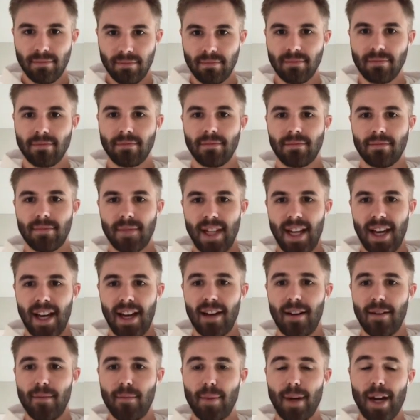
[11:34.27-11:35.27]
Mm-hmm.
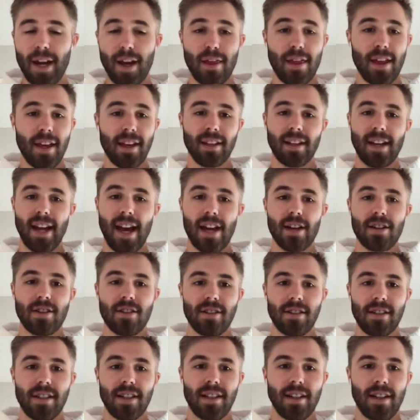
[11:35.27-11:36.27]
Yeah, but I think
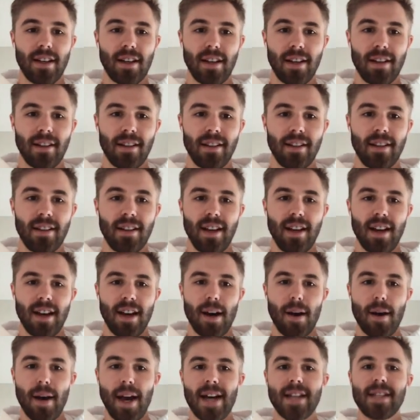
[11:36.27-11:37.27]
naturally,
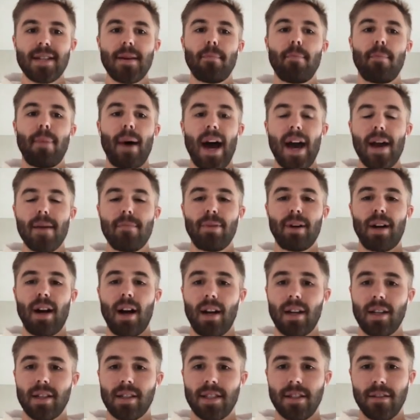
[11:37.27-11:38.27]
as a
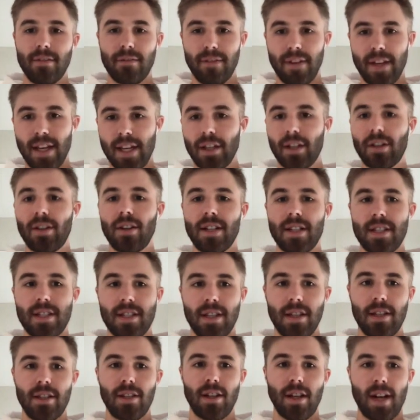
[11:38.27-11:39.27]
byproduct of
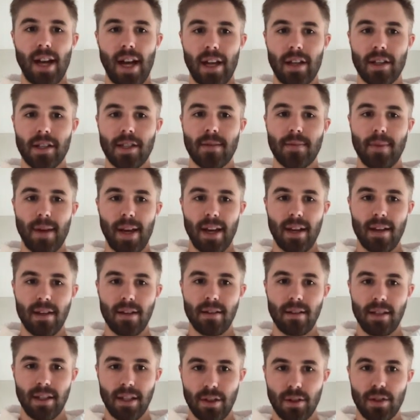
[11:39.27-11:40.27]
increasing your health span,
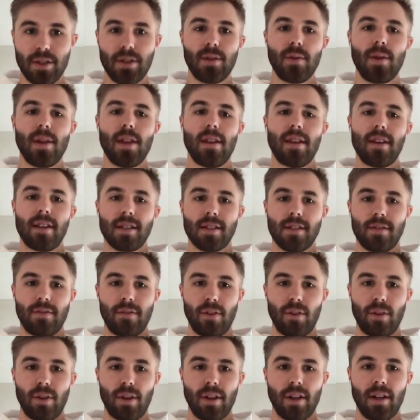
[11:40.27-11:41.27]
doing things
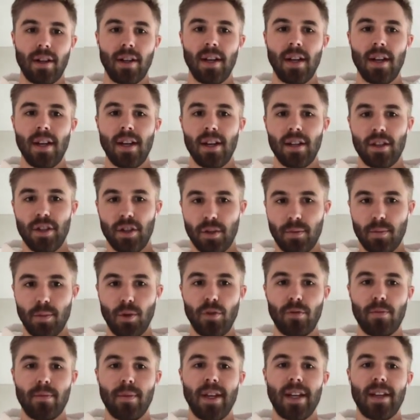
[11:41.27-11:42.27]
for your
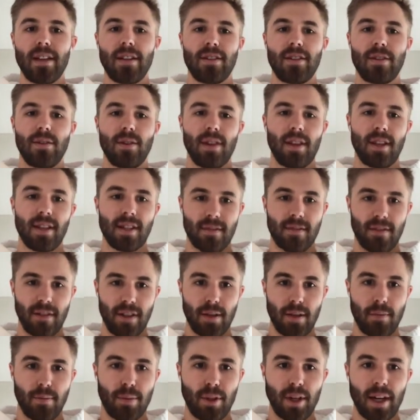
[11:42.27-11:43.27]
movement, doing things for
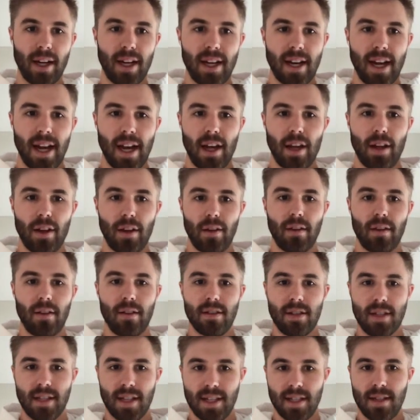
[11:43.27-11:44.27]
your brain health,
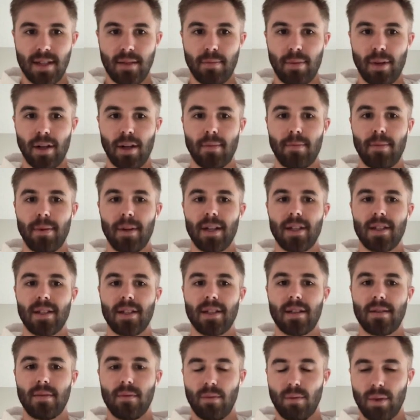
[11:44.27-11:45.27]
your sense of
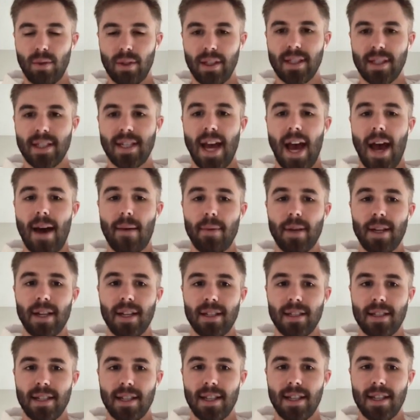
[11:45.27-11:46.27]
purpose, really tapping
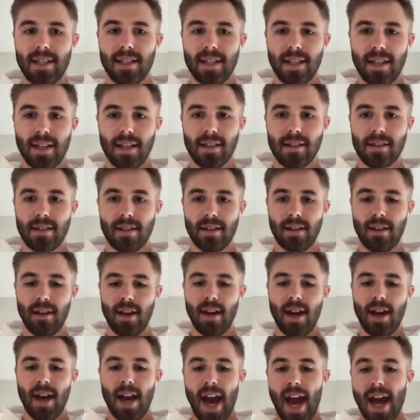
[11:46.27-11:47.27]
into these things,
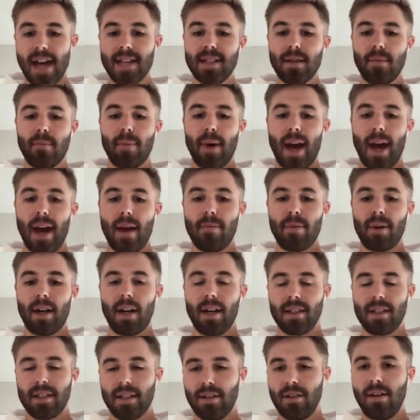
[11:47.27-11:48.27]
as a
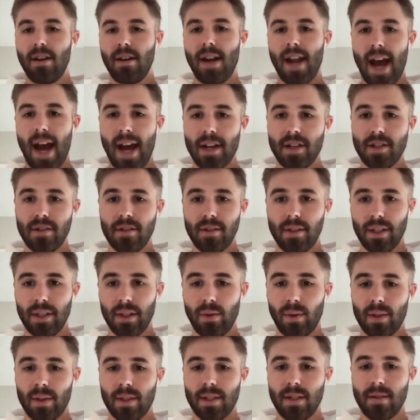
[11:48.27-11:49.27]
byproduct, you're naturally
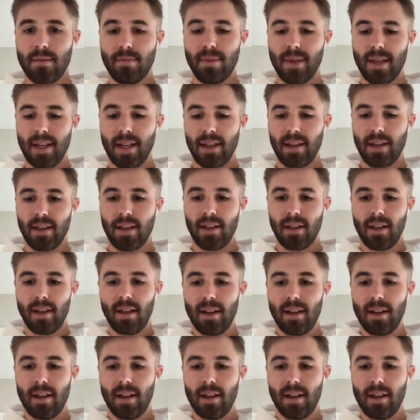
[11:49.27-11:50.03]
going to be,